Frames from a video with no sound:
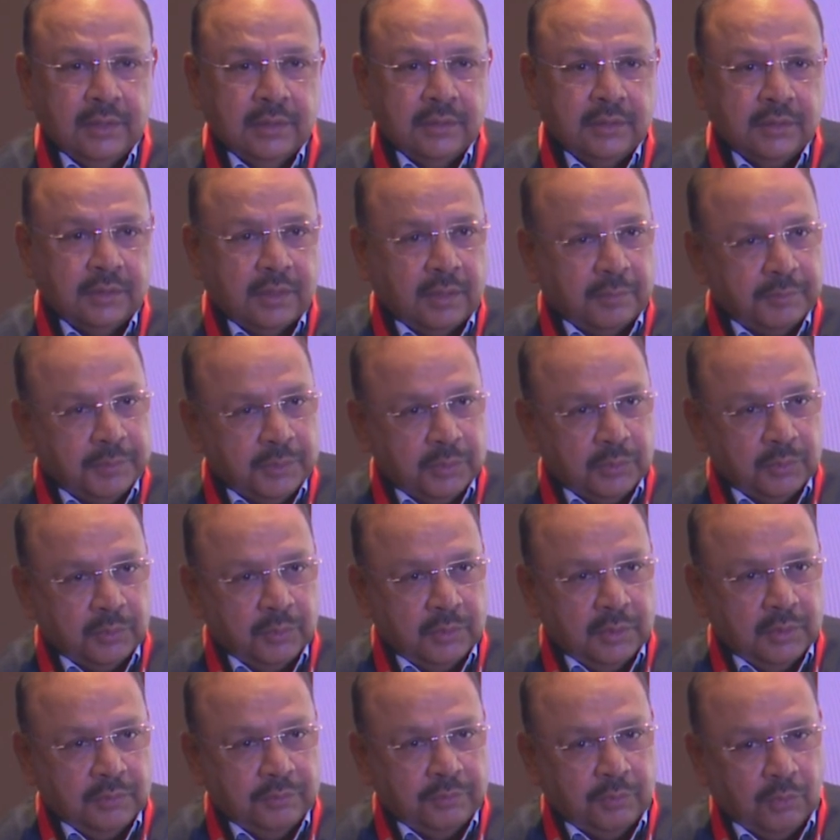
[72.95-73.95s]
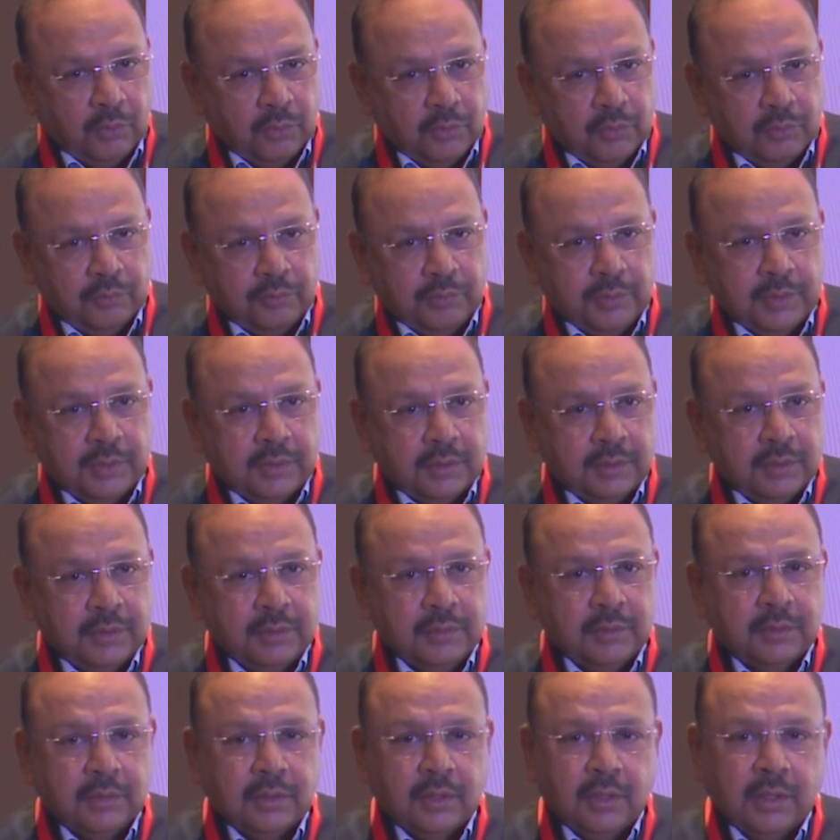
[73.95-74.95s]
Subsequently followed with
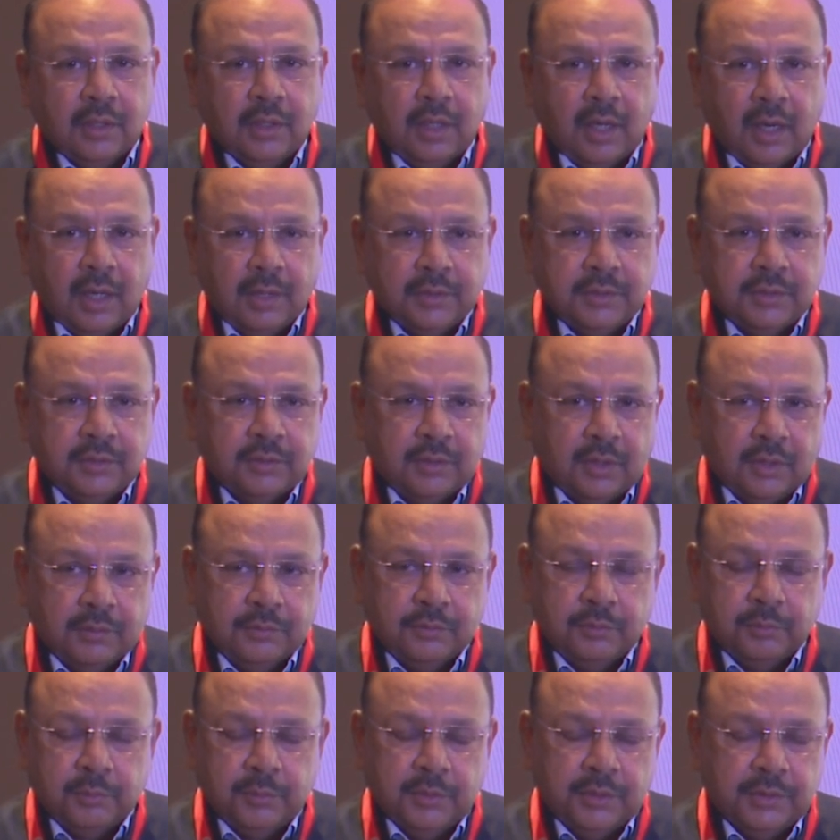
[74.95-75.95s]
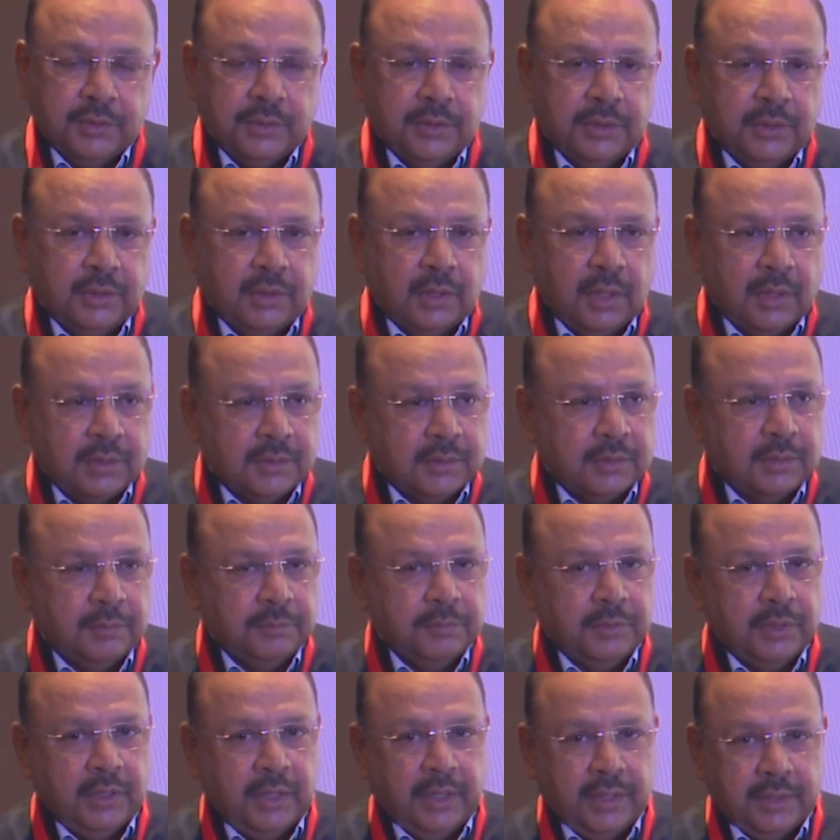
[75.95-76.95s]
a large transformation in
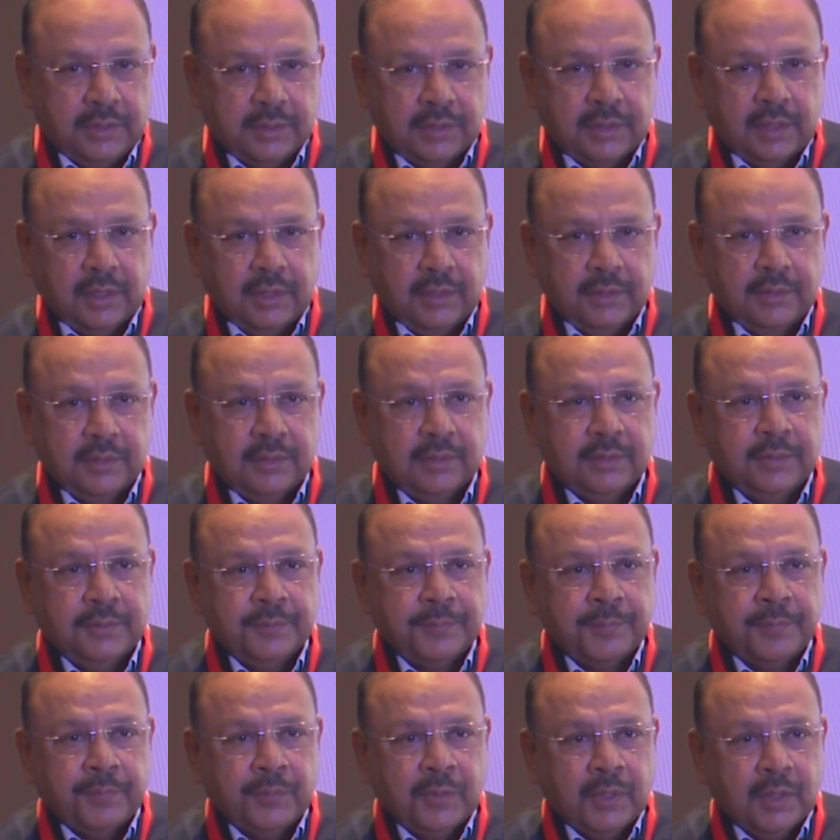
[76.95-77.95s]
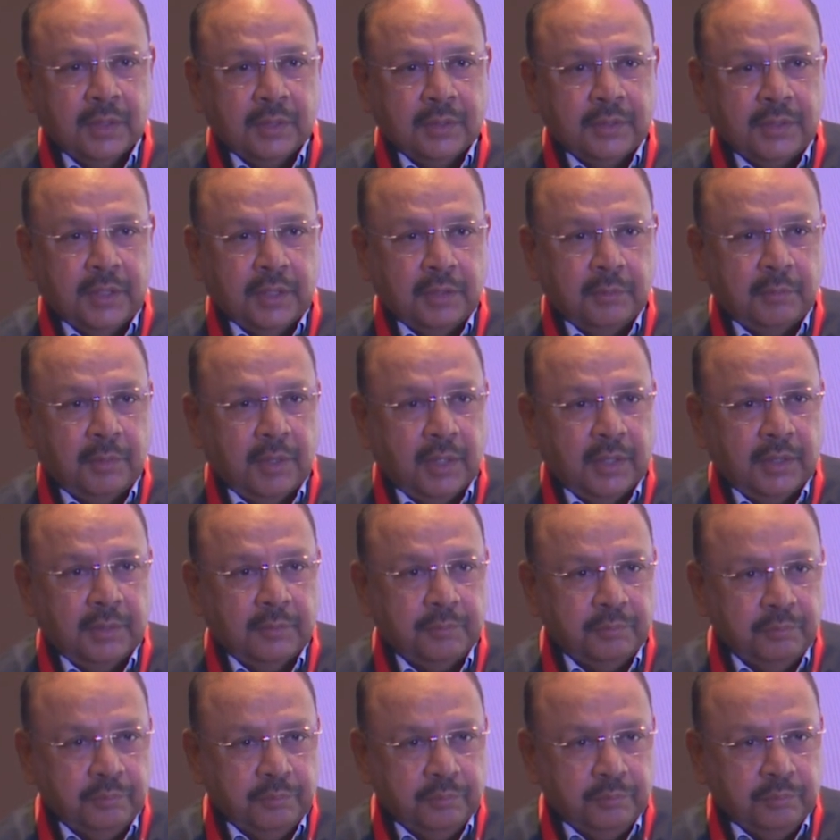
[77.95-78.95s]
customs and excise, thereby
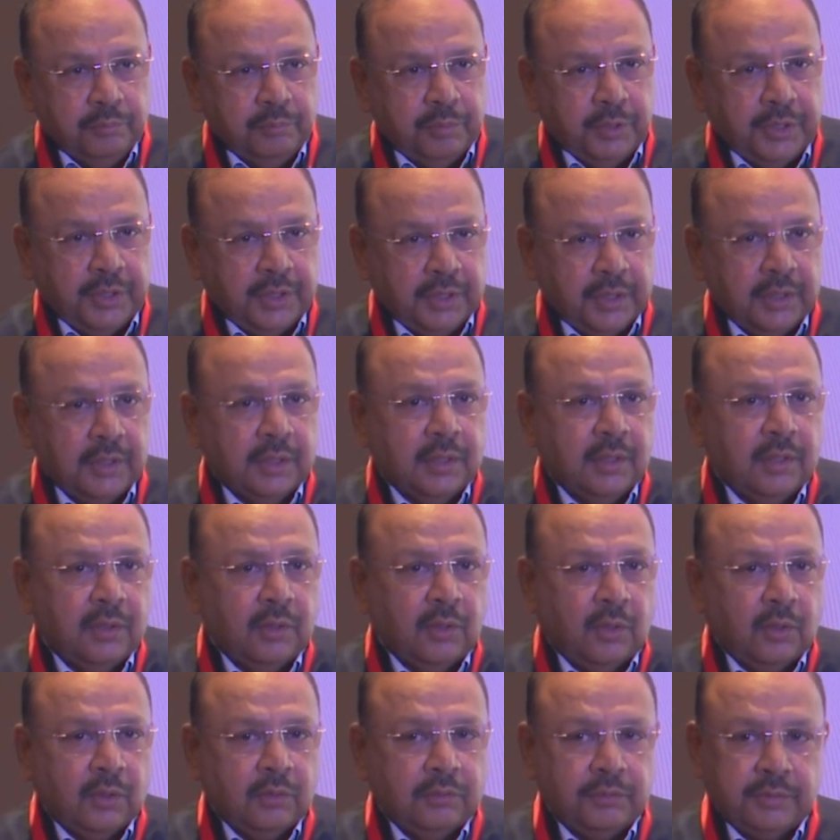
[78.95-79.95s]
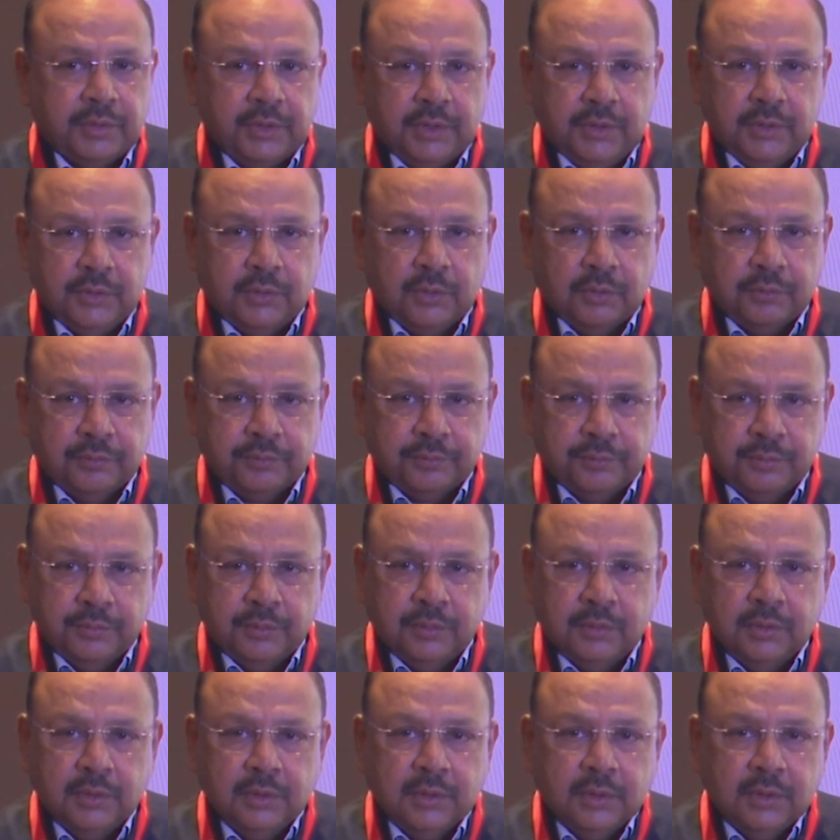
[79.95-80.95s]
bringing a lot of ease of
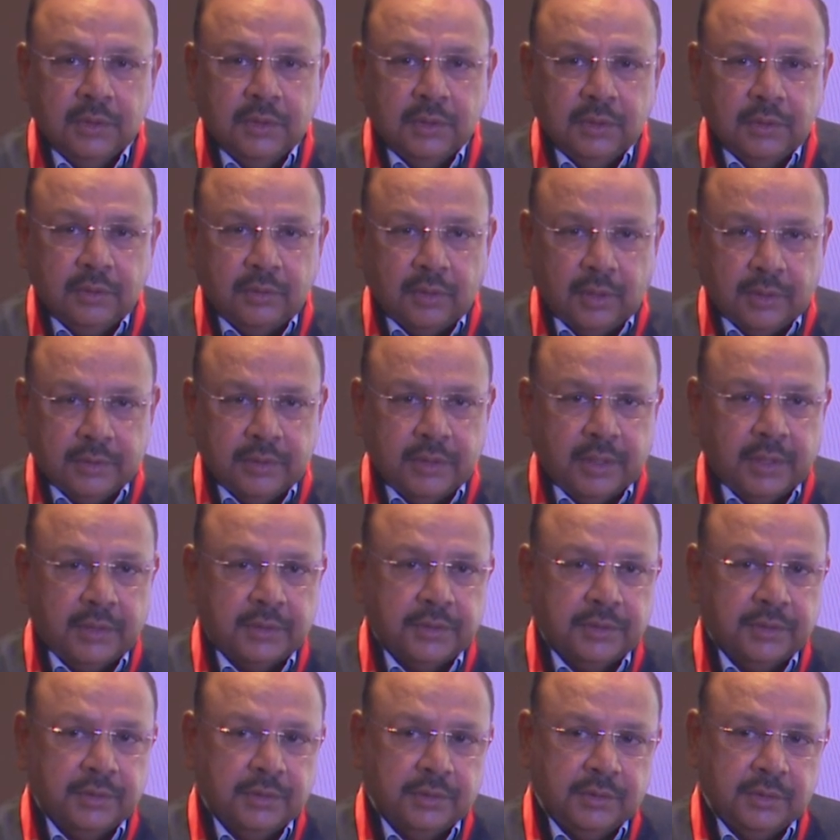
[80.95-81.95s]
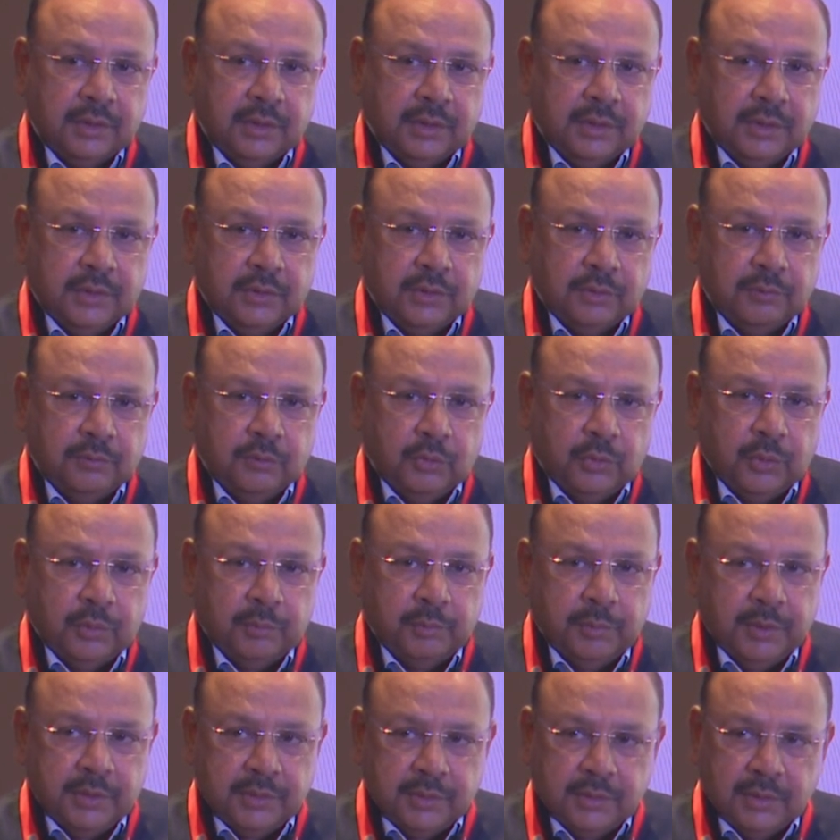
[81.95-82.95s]
transactions and ease of doing
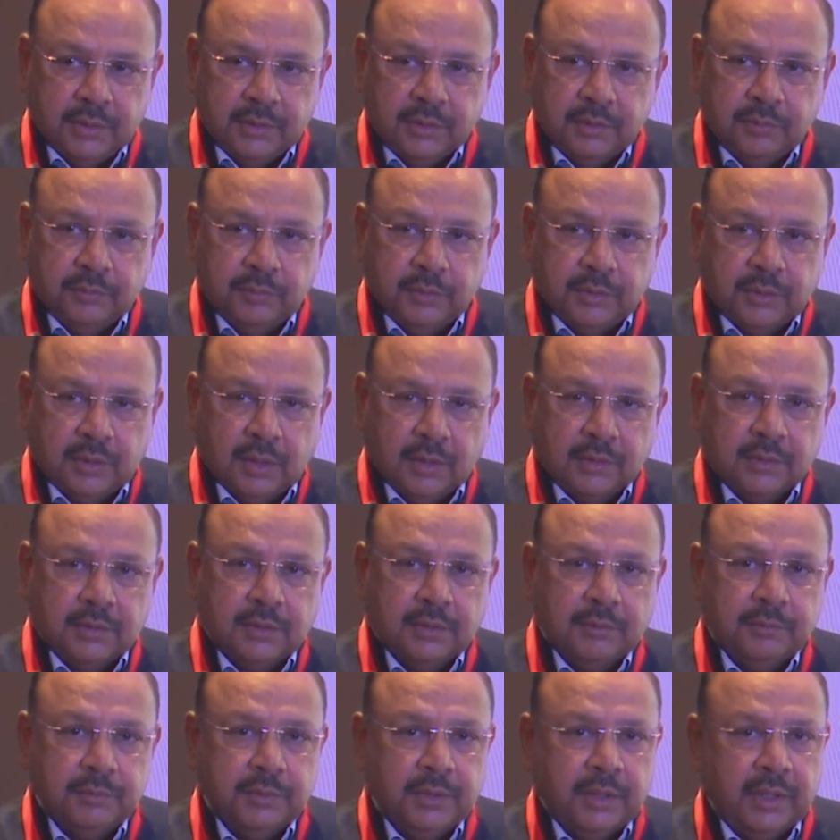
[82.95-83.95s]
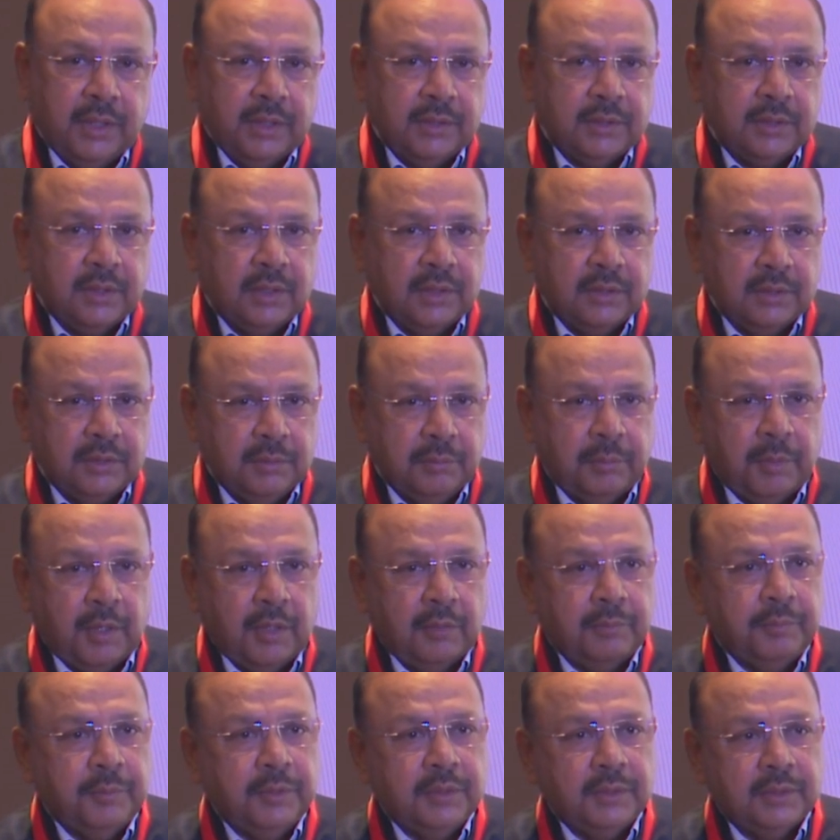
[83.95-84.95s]
business with customs and excise
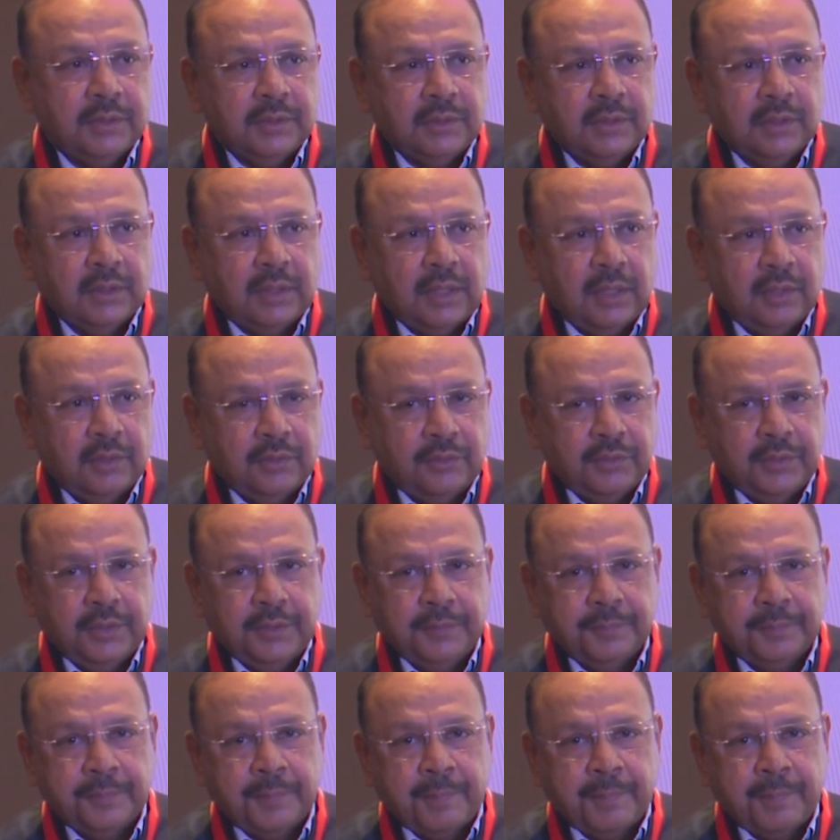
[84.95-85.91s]
departments in the country.